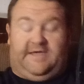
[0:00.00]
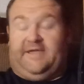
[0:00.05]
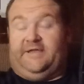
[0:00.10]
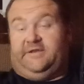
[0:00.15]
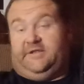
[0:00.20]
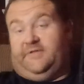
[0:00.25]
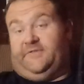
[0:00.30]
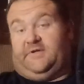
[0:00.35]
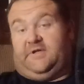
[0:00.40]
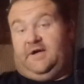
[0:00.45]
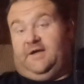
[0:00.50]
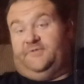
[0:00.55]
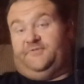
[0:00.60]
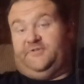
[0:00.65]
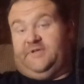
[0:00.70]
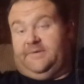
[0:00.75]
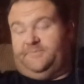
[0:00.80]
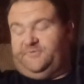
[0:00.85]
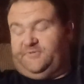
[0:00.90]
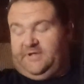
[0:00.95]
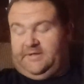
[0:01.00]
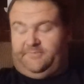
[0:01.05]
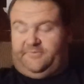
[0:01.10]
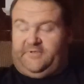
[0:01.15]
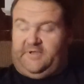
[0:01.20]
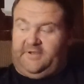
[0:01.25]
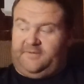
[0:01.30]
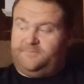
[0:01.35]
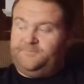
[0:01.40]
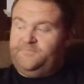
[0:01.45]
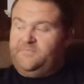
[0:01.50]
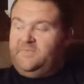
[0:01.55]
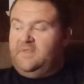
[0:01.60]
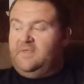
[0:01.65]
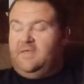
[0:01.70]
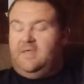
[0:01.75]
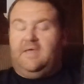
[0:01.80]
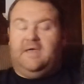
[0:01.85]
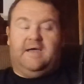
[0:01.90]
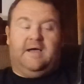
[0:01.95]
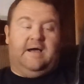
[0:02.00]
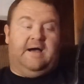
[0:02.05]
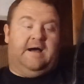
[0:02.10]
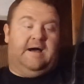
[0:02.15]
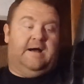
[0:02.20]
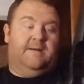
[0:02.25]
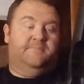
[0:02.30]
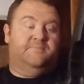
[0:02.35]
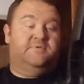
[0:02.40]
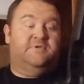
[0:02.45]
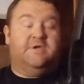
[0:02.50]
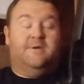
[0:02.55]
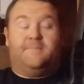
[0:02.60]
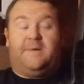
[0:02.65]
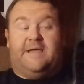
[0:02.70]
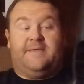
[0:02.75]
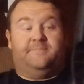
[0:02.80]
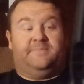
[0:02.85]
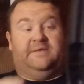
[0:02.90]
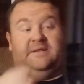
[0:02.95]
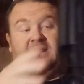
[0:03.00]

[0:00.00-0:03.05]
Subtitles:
idea, the concept, same thing. You might be